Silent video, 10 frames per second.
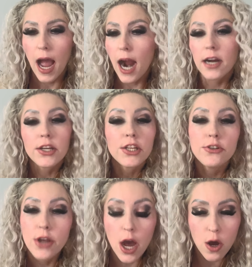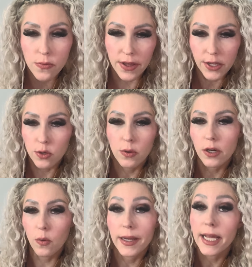I already know that you
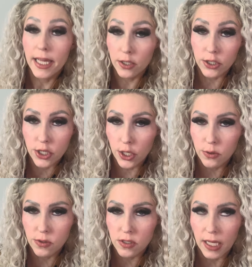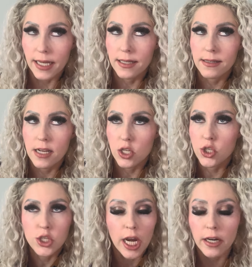are going to introduce and
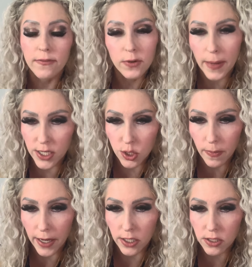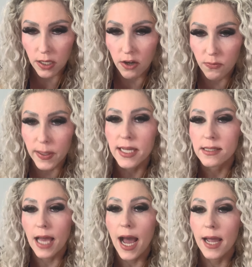share information about yourself
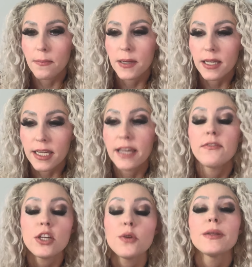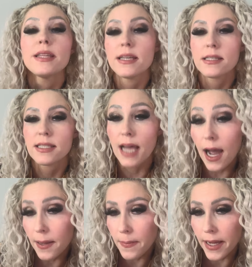because I'm giving you the
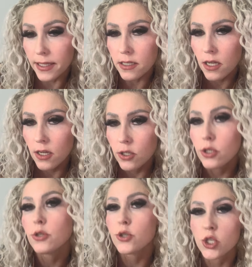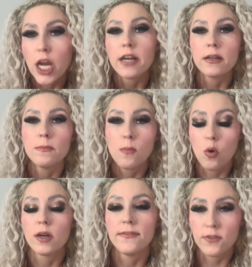assignment to share
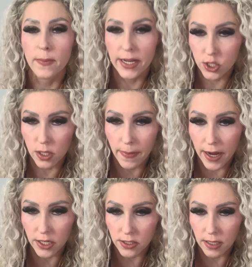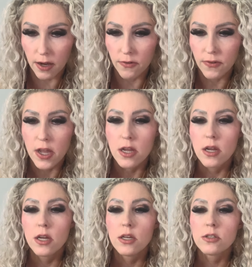more information about yourself.
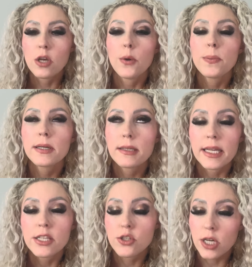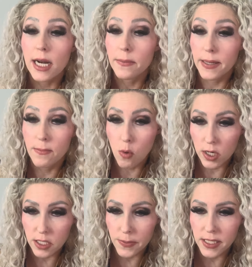So please try to be
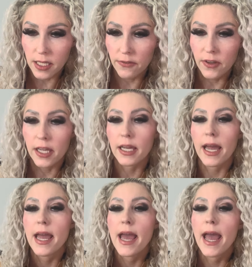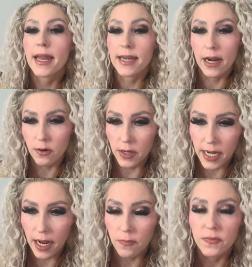more specific and narrow
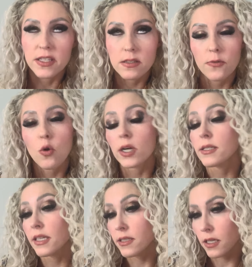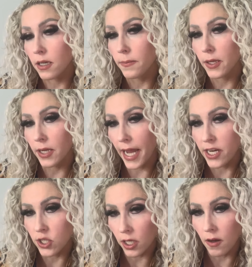it down. This, of course, is a
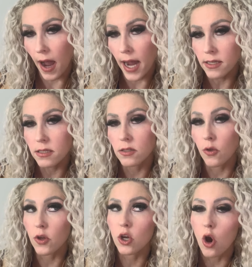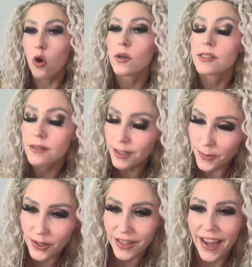communication class, so the goal is to
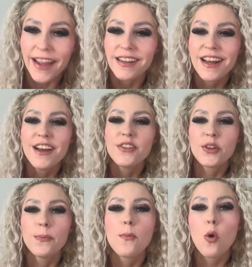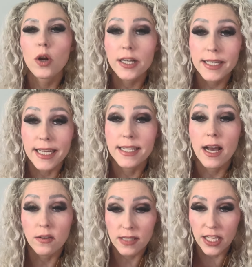communicate. The more
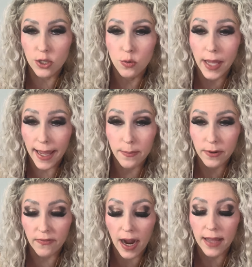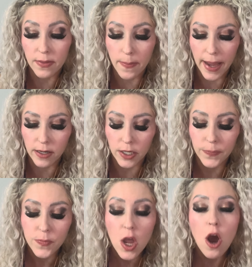details that you can provide, the
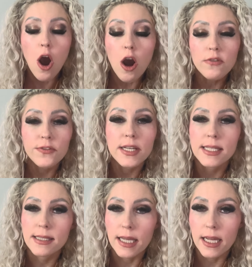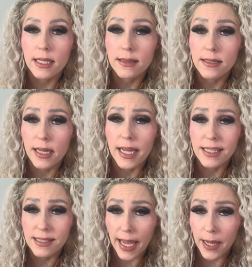better. Hopefully, seeing the
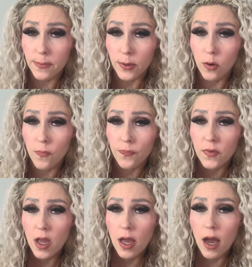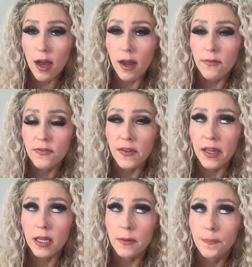example of
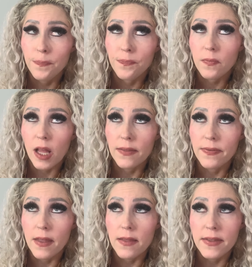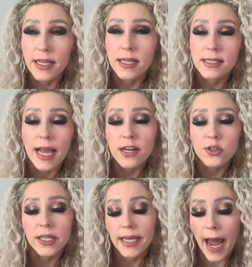there is
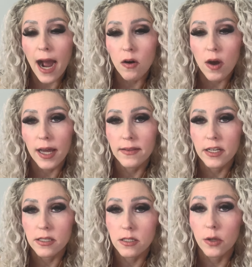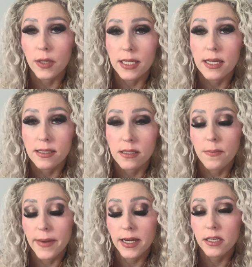actually an outline that a student has
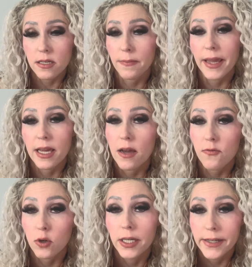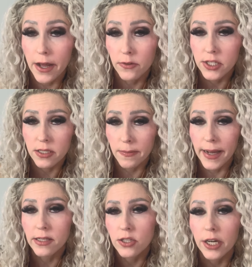submitted to me for another
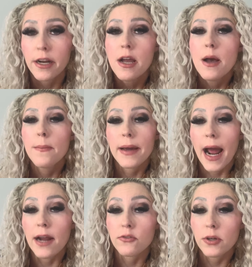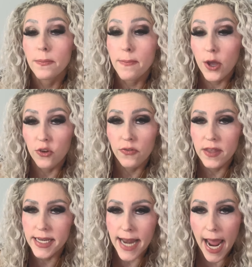semester, but I removed
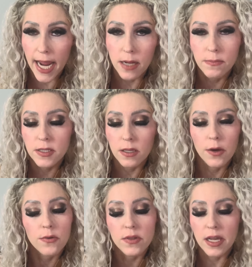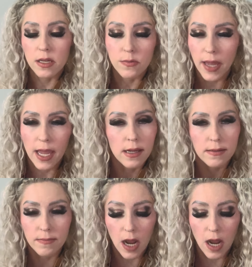the name so that you can't,